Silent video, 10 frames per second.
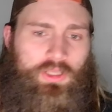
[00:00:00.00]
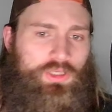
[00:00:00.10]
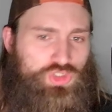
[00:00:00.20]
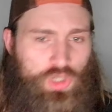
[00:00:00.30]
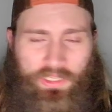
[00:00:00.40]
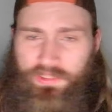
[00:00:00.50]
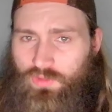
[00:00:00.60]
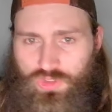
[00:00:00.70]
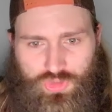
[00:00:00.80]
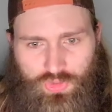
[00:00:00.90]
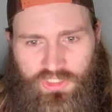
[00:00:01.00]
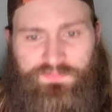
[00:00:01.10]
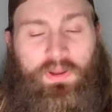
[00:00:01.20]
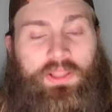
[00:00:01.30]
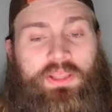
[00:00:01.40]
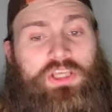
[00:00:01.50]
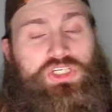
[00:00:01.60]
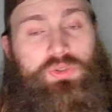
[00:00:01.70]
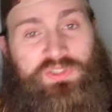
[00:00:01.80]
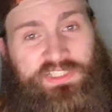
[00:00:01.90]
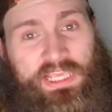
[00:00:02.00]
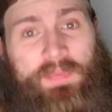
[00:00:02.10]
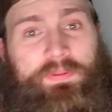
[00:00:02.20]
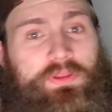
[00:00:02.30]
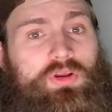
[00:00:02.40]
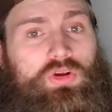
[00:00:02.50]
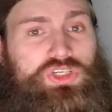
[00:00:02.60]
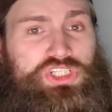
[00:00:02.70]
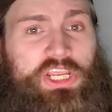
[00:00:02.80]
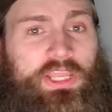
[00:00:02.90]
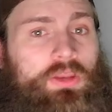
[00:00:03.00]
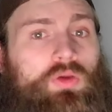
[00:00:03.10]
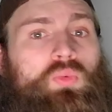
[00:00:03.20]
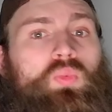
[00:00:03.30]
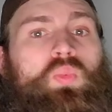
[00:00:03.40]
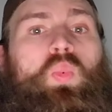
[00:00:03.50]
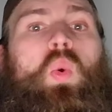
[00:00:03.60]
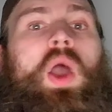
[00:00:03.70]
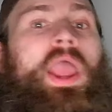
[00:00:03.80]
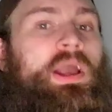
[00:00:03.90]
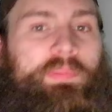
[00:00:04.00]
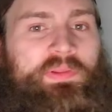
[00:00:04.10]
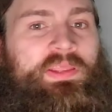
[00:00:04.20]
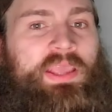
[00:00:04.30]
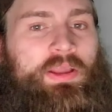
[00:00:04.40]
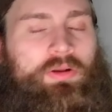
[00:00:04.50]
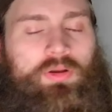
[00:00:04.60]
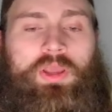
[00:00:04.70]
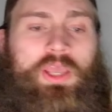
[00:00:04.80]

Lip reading: Striking looks crisp, but she was keeping her chin way up in the air.